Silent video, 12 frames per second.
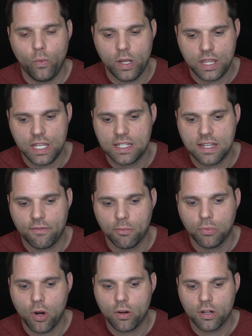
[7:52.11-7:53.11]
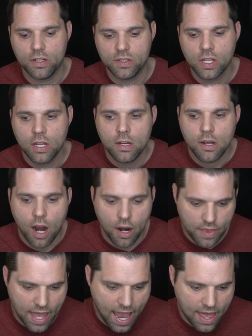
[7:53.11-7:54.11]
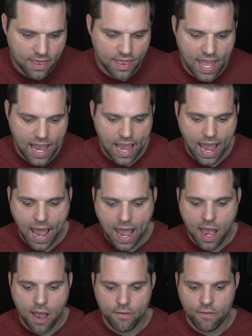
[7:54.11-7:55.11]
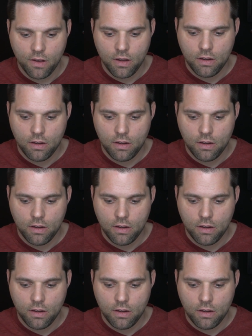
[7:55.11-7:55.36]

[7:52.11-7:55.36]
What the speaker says: with these different brokers are that they have